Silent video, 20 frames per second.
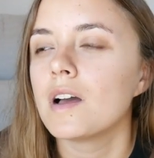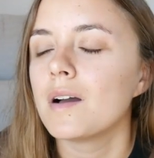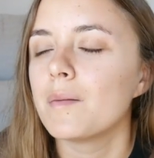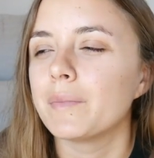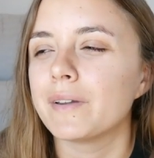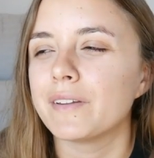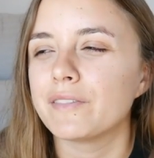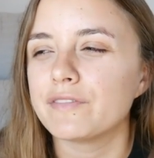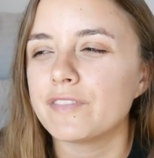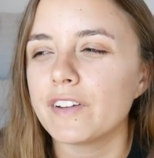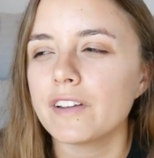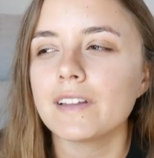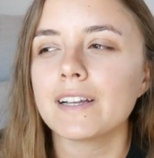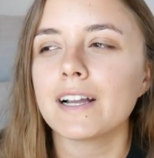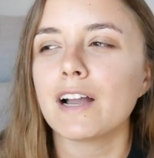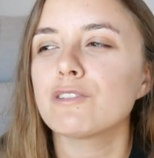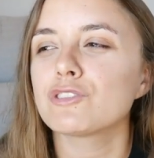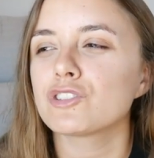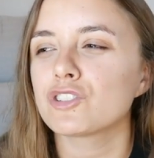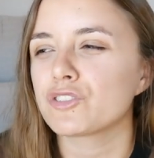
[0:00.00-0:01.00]
but it felt like
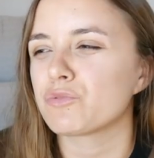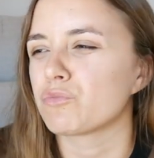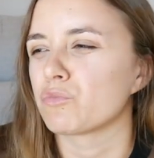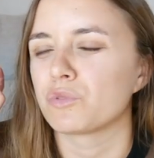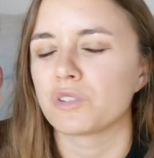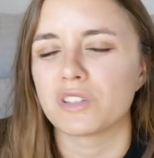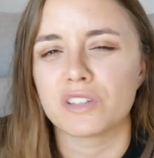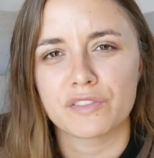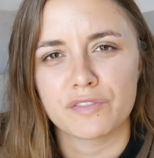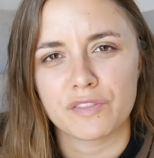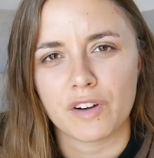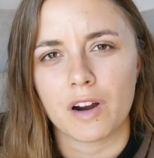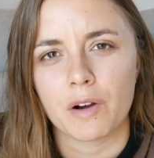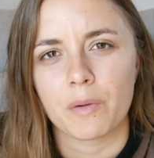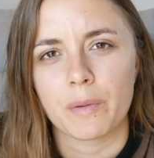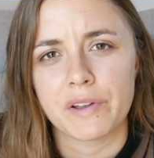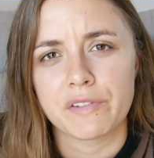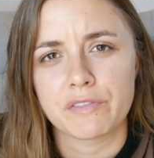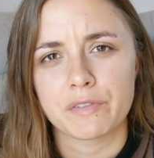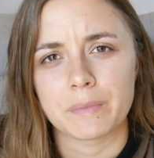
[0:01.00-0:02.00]
I was just really far
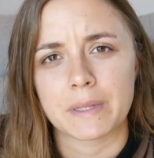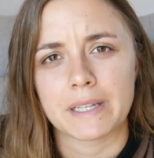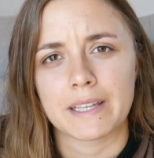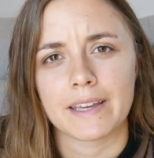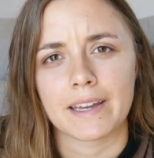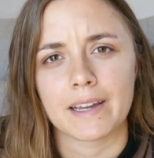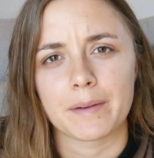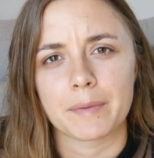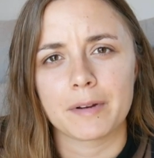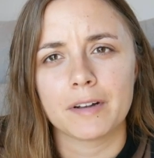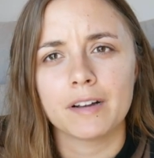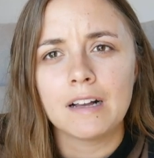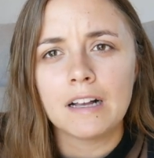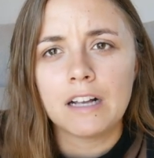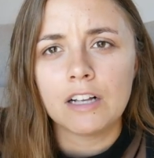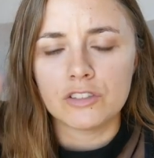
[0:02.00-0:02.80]
away from the camera.